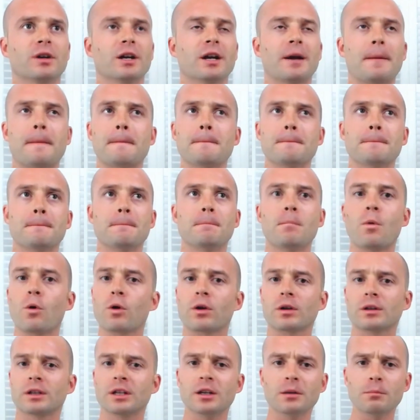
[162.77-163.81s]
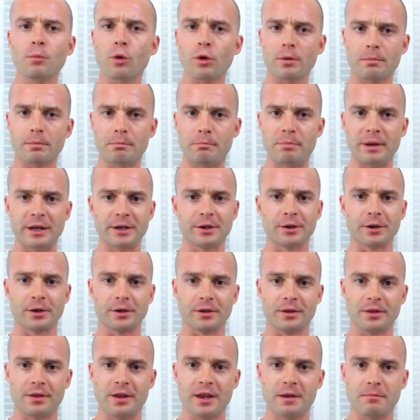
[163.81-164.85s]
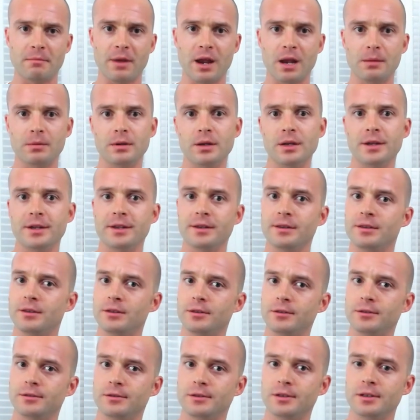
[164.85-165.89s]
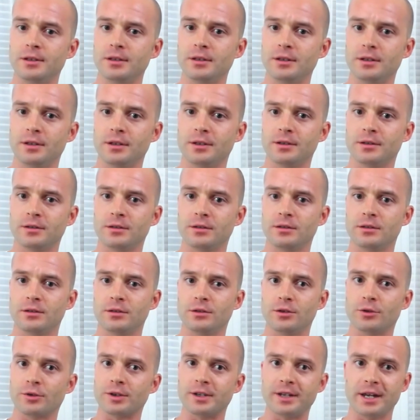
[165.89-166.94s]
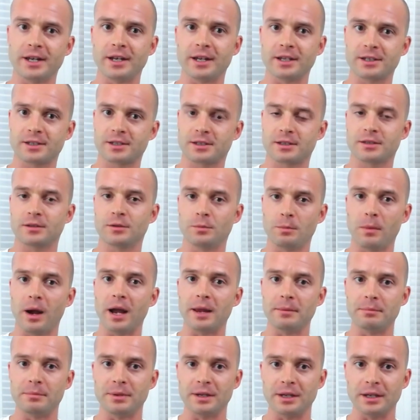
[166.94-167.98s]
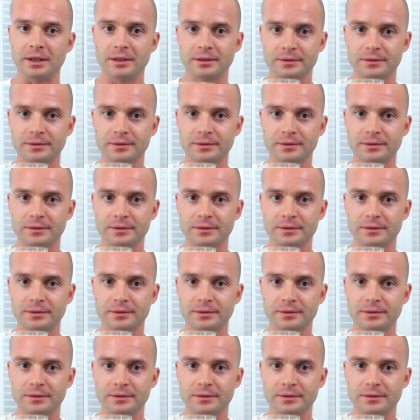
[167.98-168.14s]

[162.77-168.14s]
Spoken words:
like a little more bitter than maybe your Guinness might be.